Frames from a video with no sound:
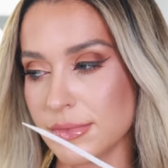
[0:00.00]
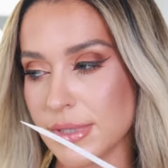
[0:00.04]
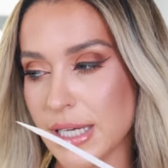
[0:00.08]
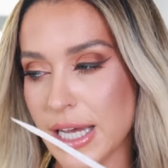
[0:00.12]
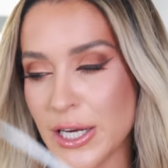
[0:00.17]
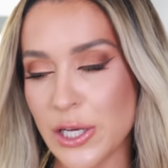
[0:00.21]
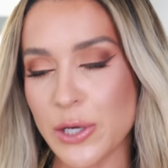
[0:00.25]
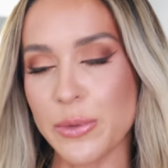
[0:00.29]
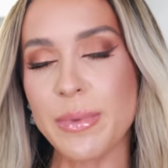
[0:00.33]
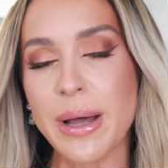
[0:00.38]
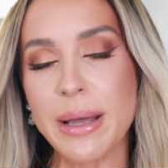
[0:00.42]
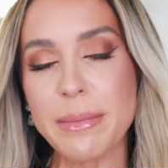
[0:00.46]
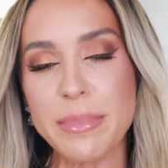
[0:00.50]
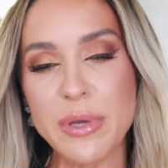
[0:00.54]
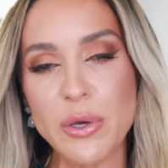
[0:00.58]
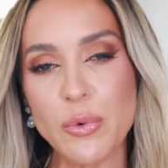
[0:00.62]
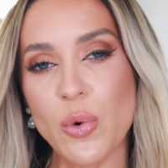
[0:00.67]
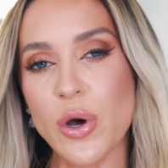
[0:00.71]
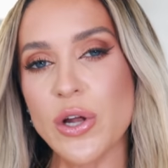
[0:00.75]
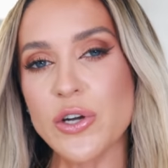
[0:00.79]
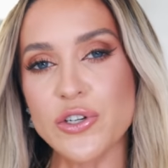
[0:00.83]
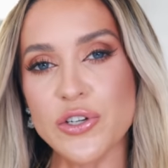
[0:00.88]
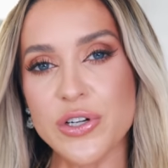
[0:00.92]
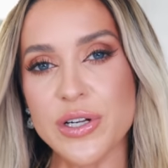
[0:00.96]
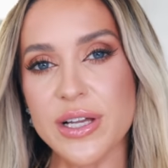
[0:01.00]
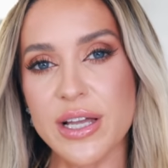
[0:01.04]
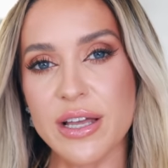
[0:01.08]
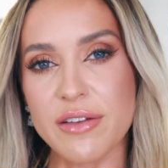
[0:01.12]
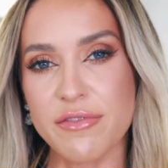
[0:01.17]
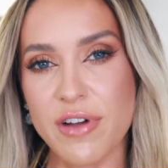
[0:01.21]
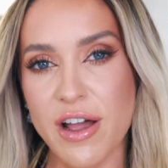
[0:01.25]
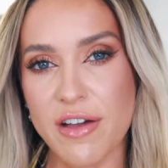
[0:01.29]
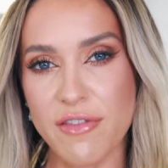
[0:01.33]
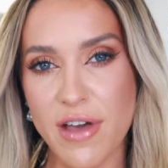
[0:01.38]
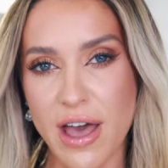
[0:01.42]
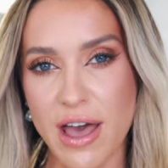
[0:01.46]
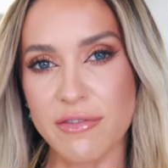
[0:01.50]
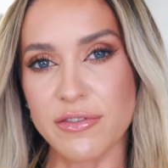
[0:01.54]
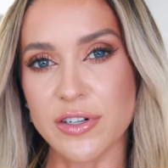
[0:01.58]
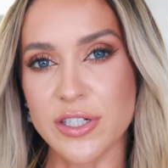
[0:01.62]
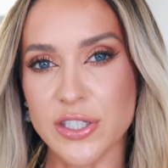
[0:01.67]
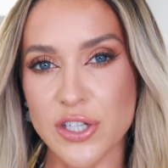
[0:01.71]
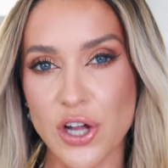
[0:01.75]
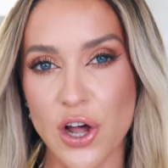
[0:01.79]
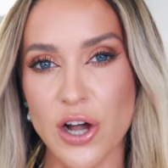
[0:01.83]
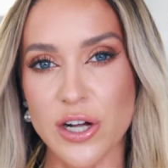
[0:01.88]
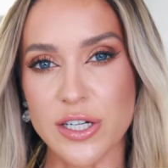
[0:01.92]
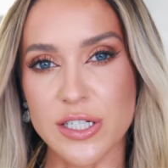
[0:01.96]
And you might be wondering if I've ever
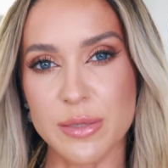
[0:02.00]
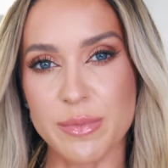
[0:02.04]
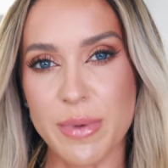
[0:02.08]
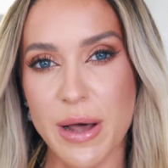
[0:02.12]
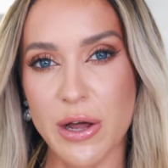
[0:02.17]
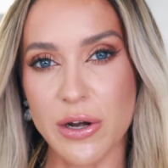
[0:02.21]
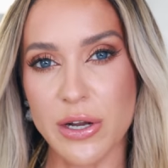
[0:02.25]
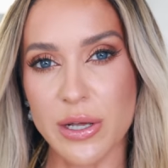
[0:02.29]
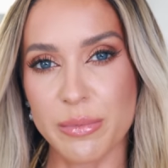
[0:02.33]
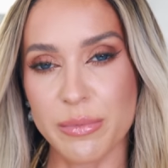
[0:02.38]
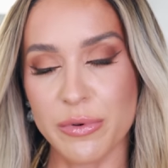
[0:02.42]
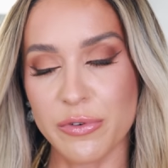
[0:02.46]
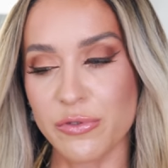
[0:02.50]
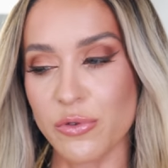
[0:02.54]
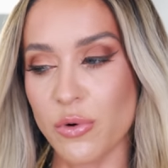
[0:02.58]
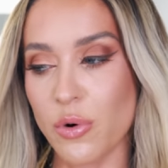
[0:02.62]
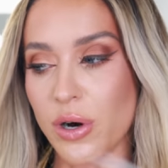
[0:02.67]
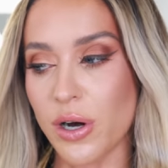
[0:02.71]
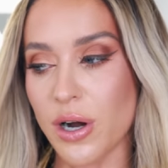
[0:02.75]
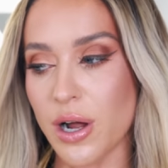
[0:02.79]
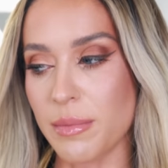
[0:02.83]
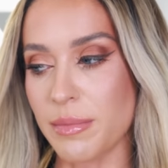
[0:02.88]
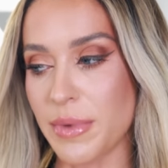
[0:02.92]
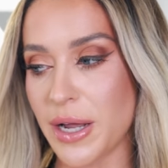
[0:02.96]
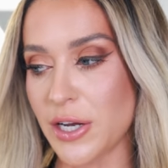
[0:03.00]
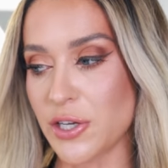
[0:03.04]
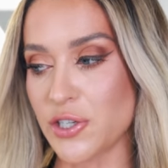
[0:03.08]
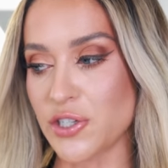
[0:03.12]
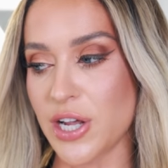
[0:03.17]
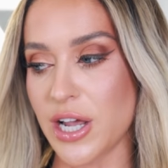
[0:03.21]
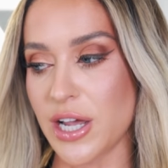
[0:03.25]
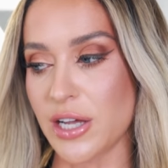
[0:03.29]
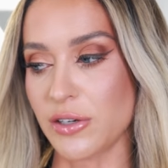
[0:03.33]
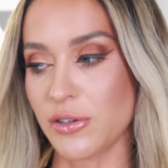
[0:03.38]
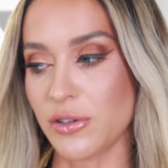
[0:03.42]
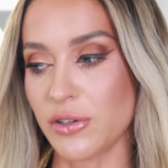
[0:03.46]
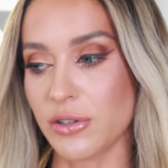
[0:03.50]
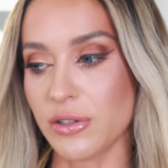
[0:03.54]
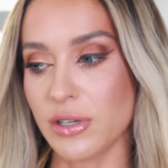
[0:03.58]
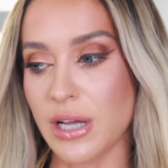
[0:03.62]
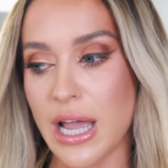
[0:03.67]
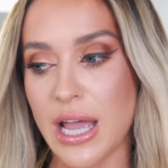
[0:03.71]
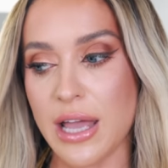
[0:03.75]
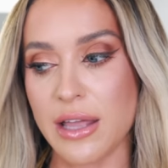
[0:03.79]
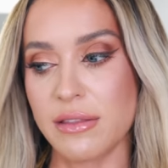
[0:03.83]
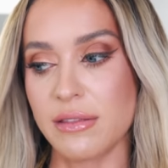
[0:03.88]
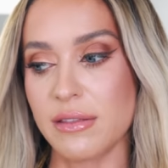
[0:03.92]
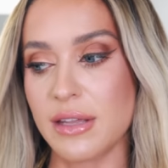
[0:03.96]
talked about it before on my channel,
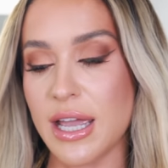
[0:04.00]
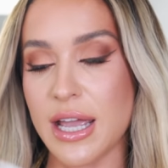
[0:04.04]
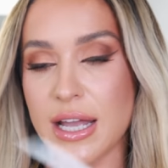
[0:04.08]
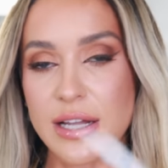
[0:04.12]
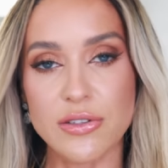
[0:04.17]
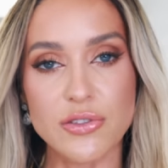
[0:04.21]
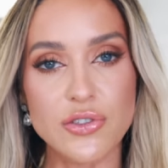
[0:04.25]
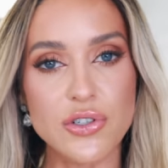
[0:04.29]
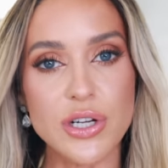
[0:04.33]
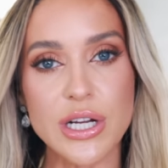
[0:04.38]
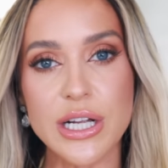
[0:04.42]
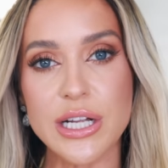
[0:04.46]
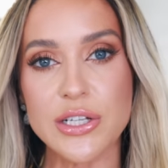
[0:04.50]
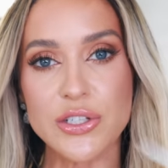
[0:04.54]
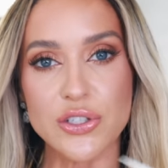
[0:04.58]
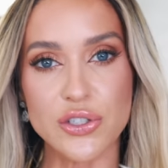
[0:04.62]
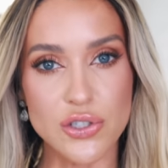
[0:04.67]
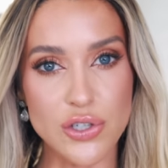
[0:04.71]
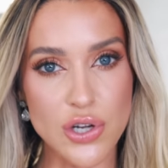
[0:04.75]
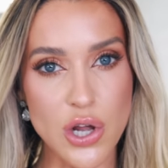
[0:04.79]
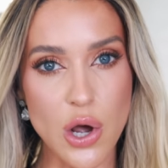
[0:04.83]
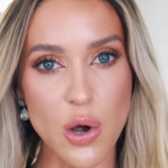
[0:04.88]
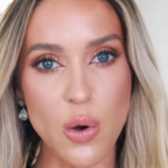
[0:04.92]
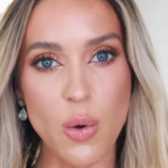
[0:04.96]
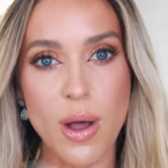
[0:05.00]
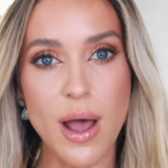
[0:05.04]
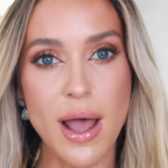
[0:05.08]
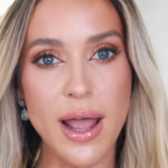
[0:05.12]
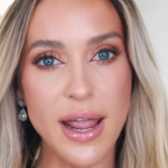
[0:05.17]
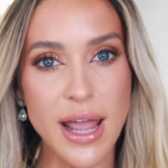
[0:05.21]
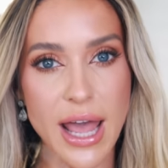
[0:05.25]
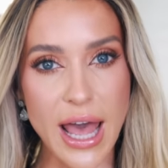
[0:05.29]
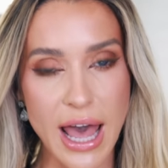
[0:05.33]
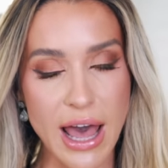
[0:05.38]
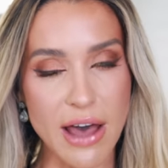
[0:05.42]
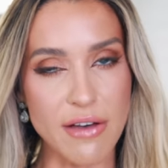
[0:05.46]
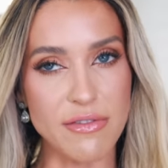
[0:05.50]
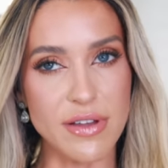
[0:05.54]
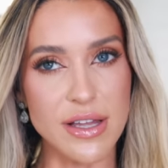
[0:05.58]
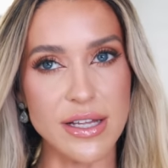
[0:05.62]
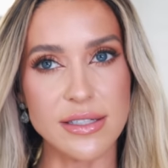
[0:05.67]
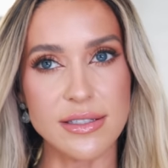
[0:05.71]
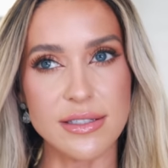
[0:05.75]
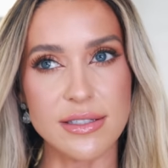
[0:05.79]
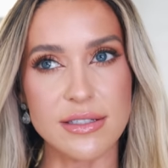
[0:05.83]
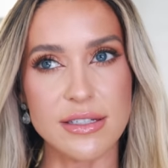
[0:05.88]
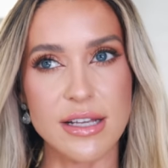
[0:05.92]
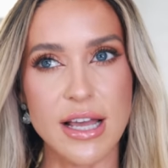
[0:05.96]
and the answer is no, I
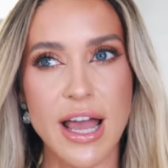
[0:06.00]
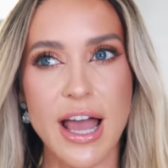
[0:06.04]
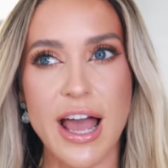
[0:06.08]
haven't.